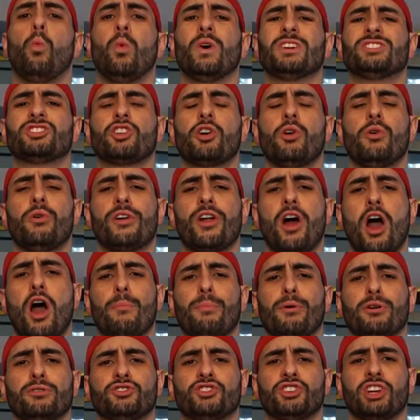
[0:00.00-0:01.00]
What's going
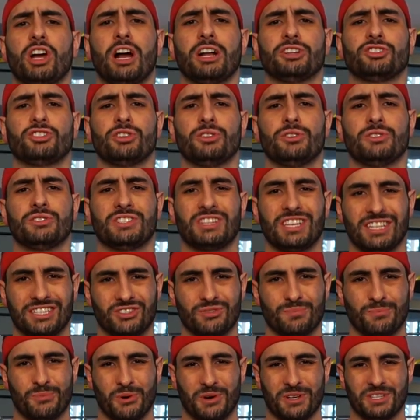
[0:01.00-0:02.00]
on, bro chachos?
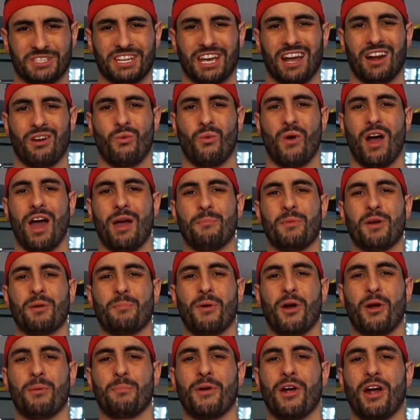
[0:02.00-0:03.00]
It's your boy Tanner Wyman of
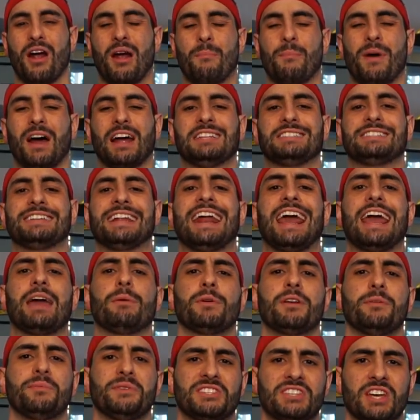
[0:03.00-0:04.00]
Barbarian Body. Today I'm
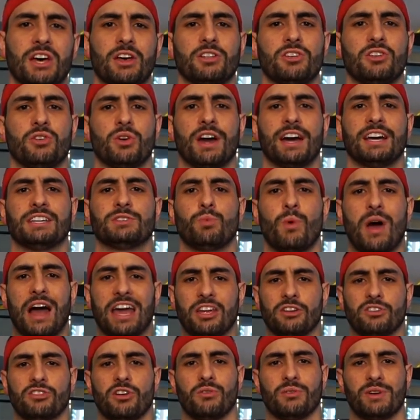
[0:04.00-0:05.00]
going to be telling you guys why
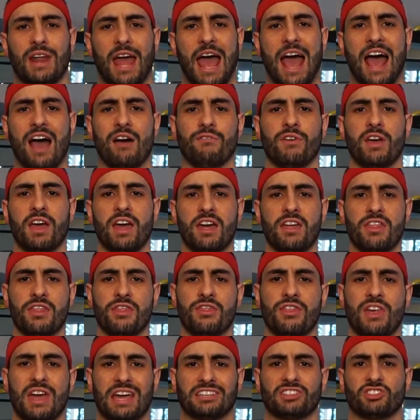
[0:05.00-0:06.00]
you don't have
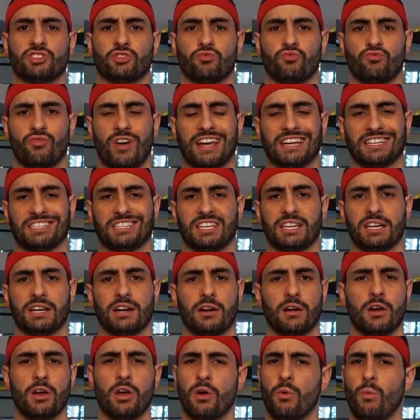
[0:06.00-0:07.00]
this right
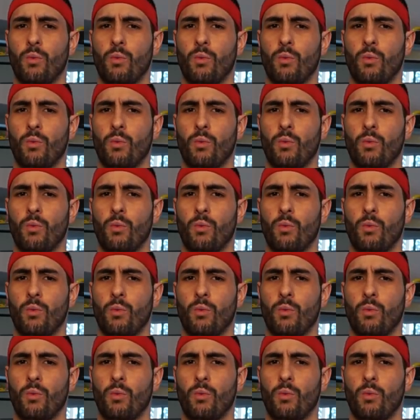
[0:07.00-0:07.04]
here.